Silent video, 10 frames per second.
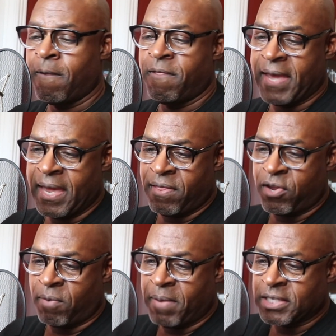Then
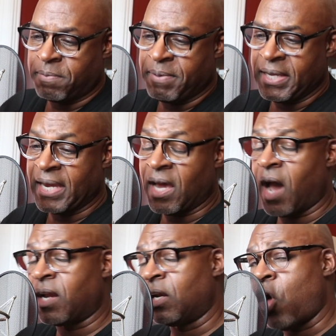there must be an
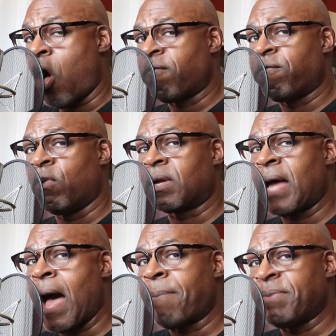unlawful
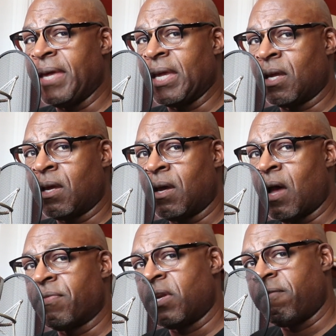copying
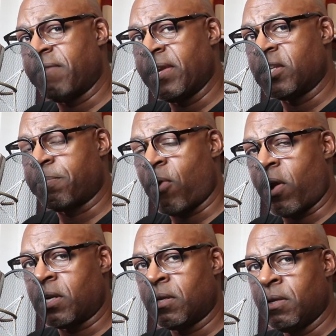on the defendant's
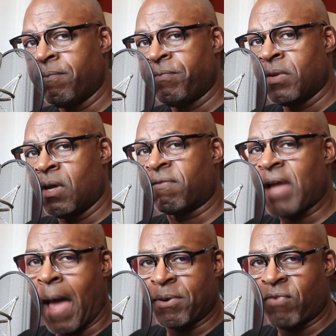part of
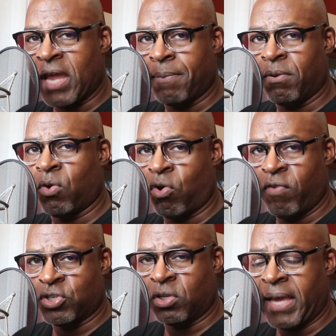copyrightable or
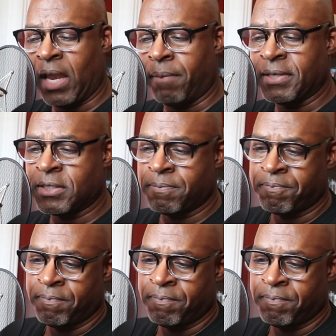original elements.